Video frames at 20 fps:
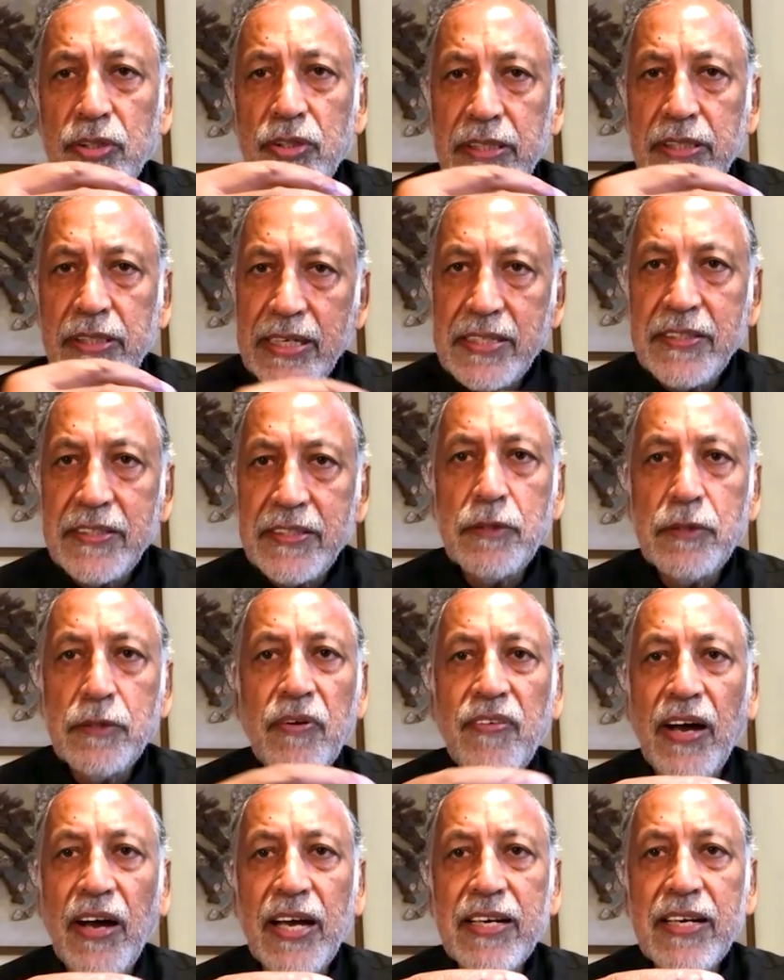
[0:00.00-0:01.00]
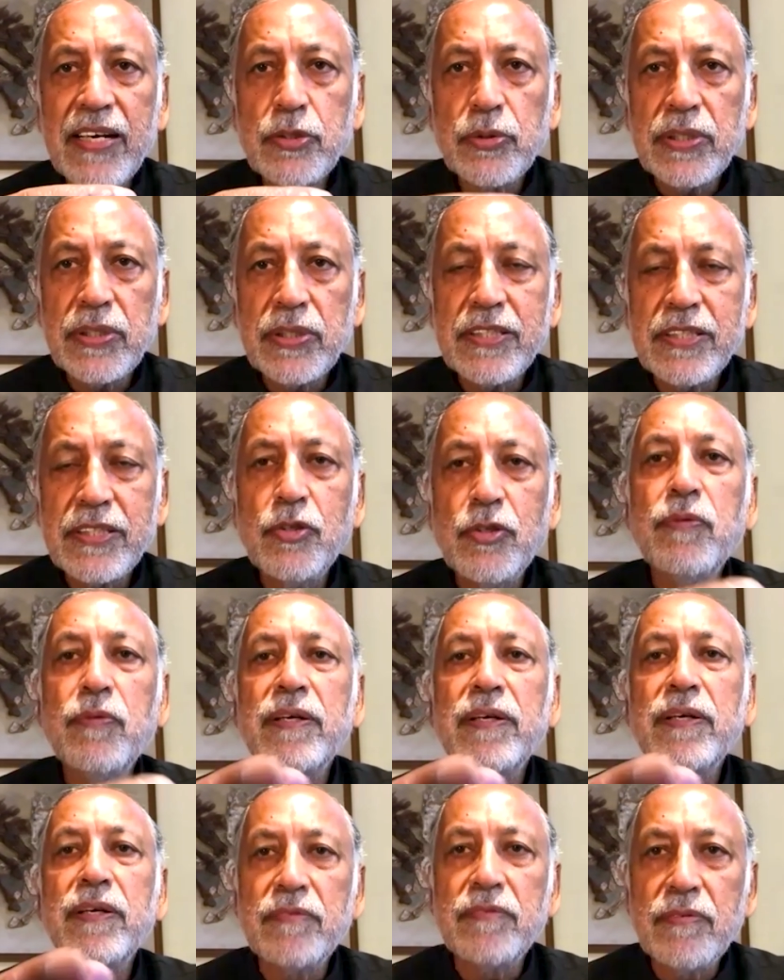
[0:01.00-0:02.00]
criticism of higher education, no
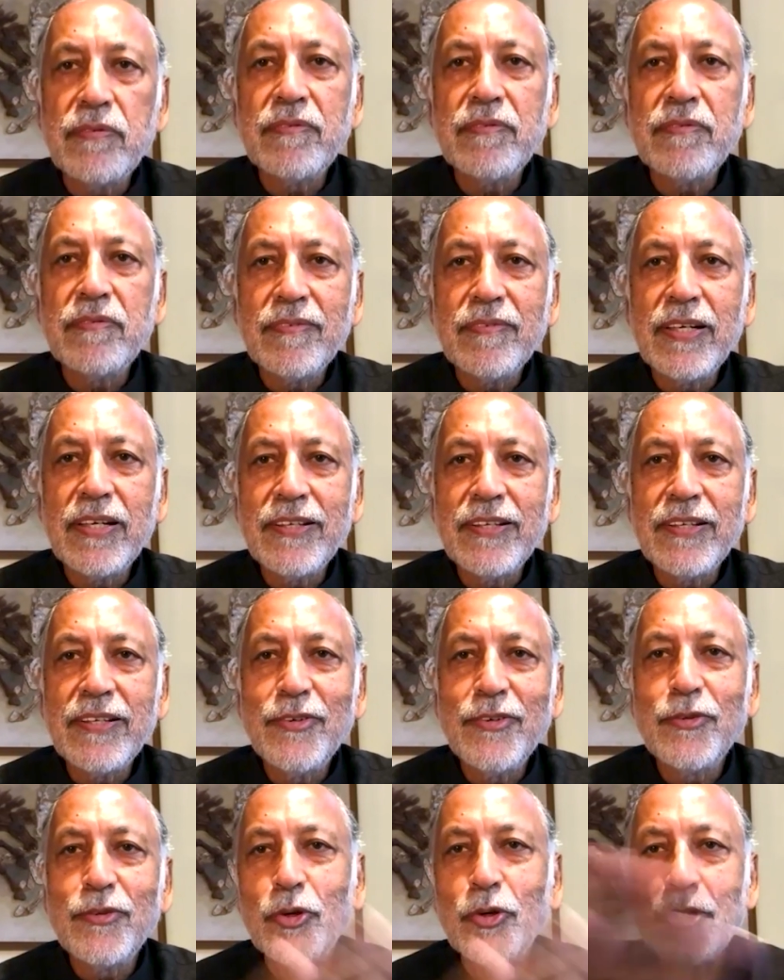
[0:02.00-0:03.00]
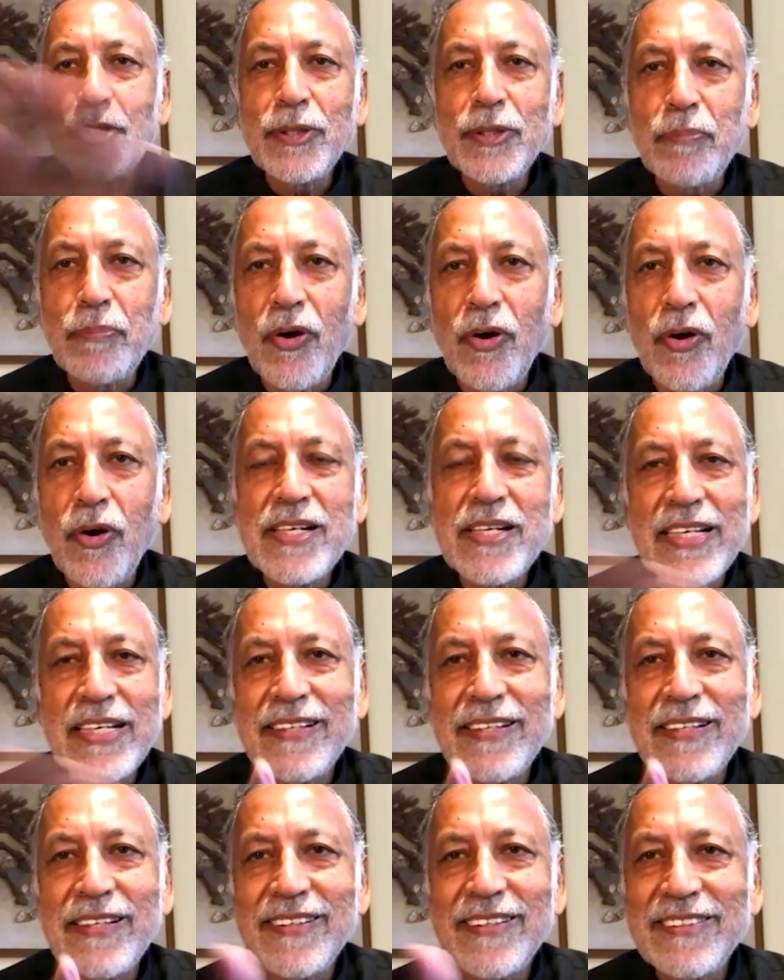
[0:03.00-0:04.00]
one, uh, those employers
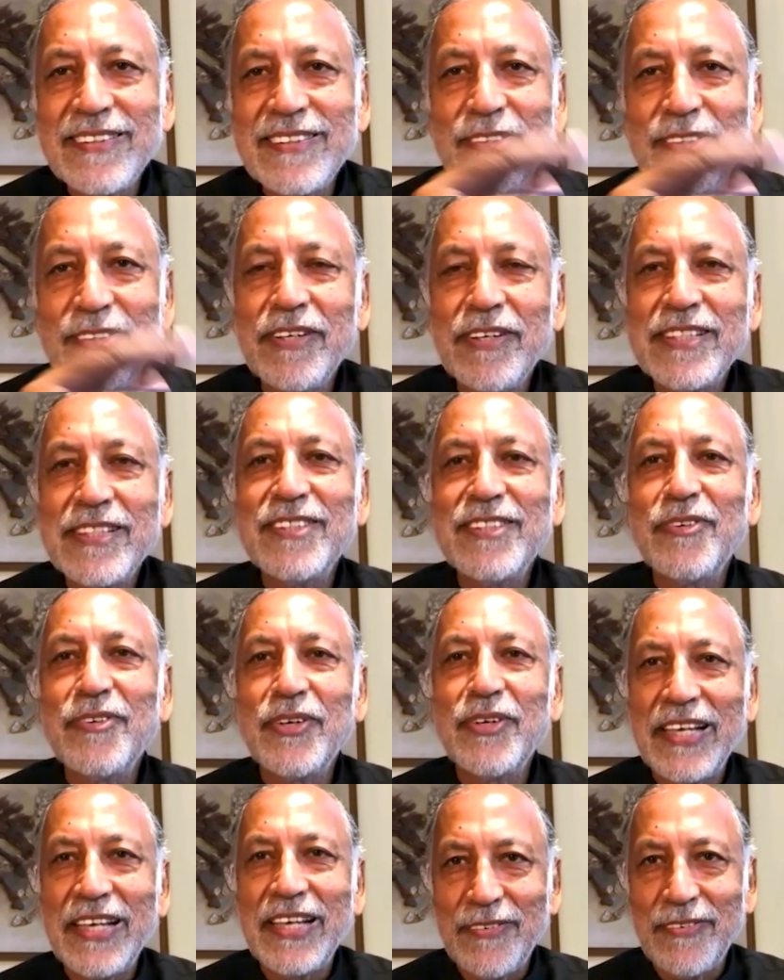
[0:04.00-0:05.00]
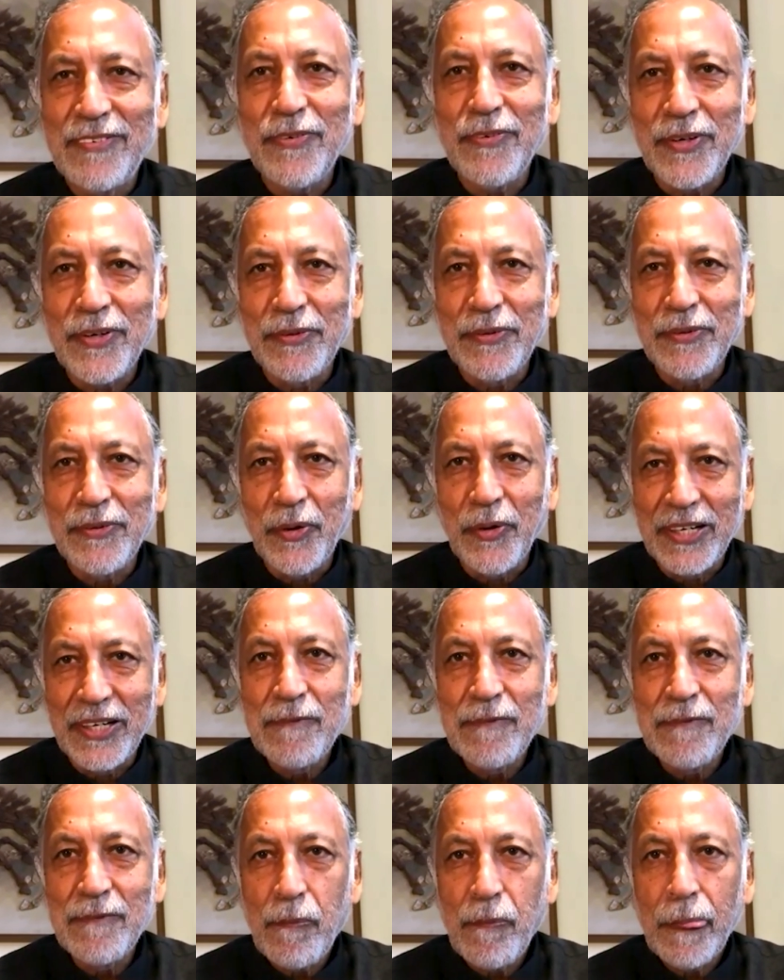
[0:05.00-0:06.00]
say this university don't care for what we want.
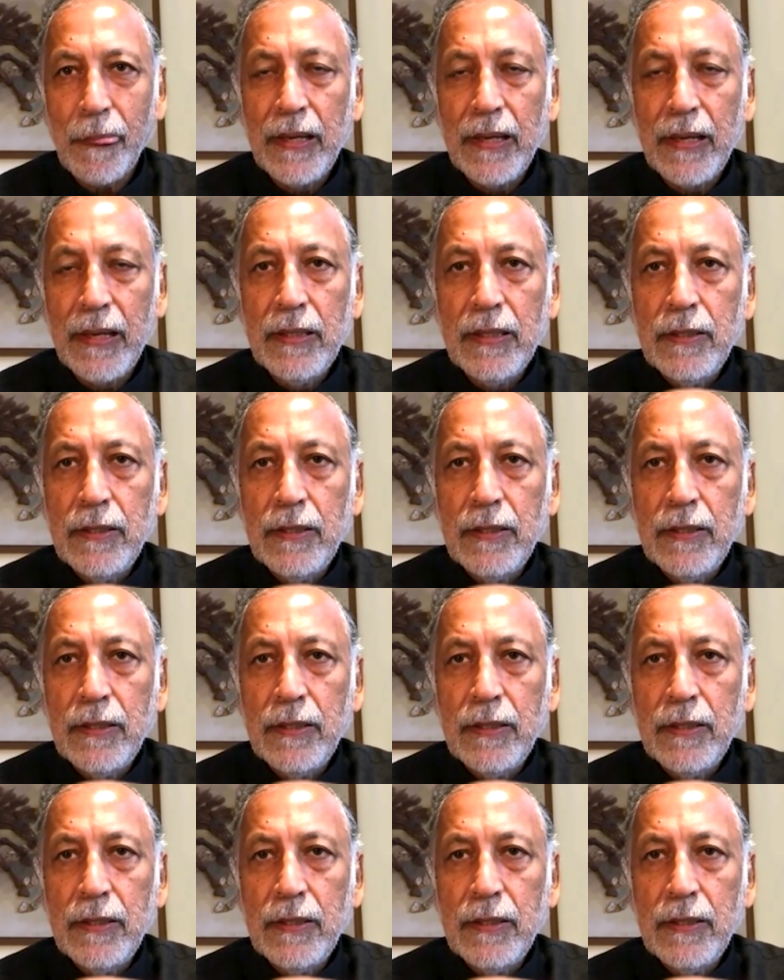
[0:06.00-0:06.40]
Mm-hmm.